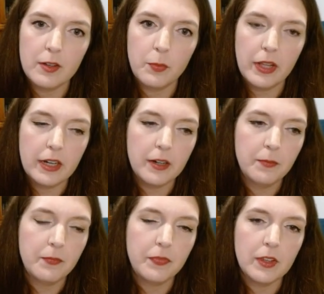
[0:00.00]
player
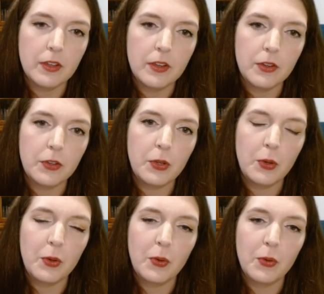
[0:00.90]

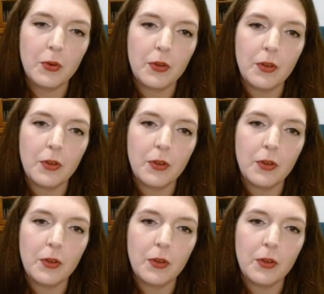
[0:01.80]
who